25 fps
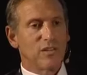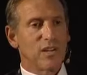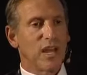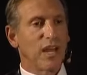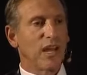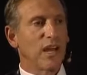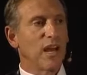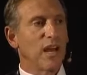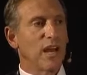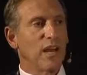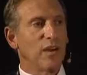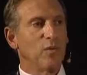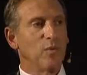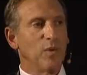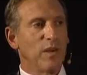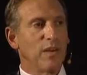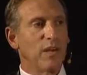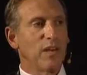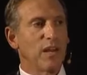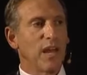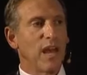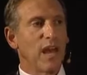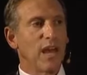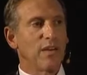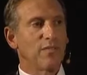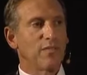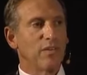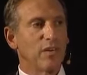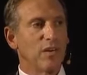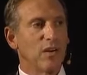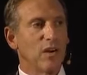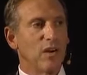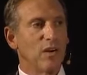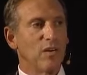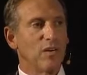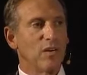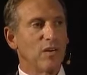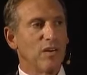Shanghai a week and a half
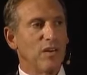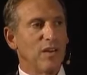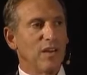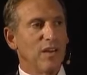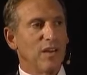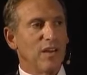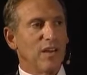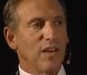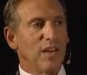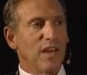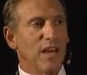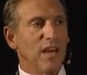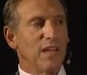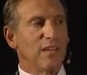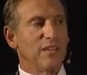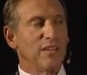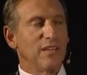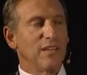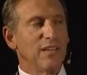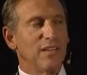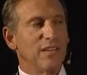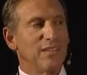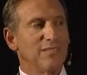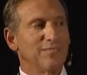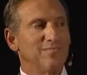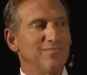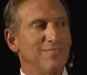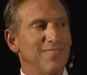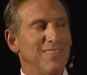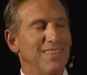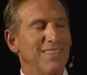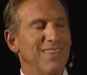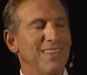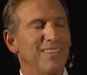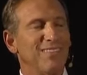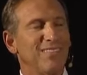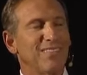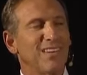ago, and
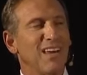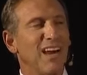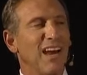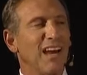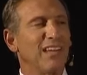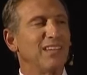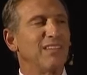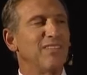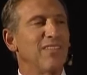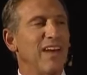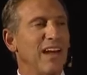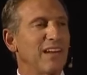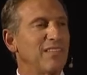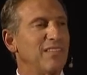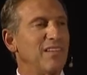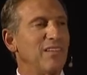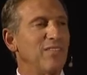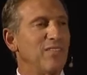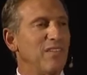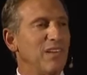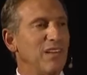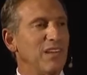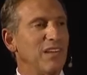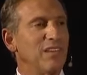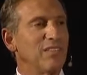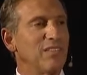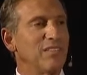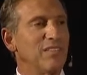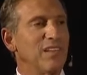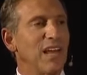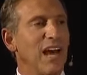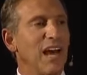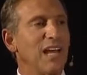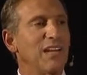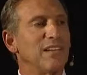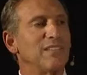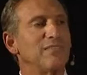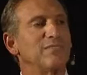this kind of activity is
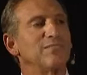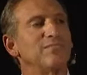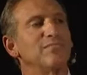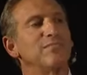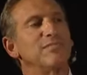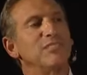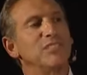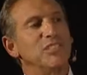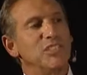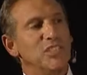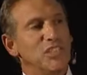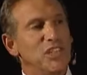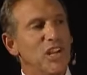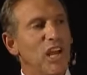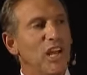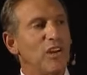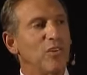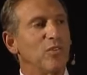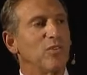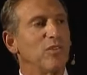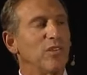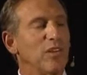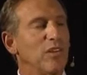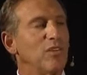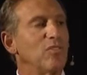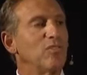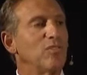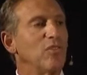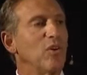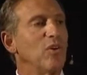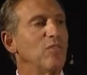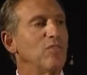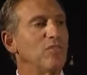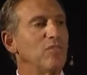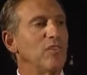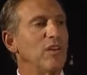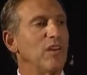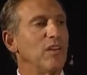not generally
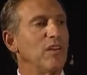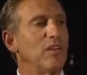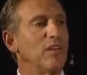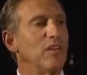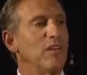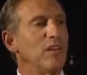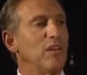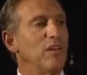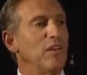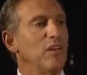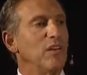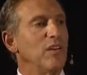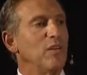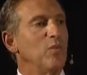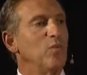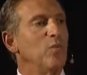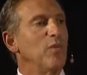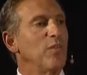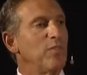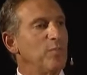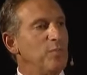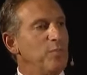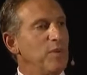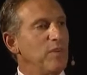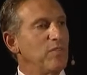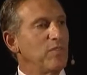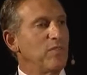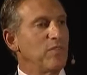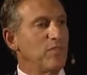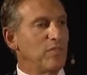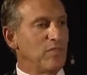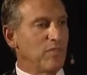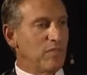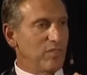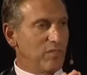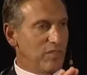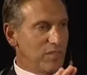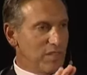associated with
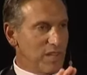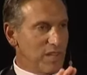businesses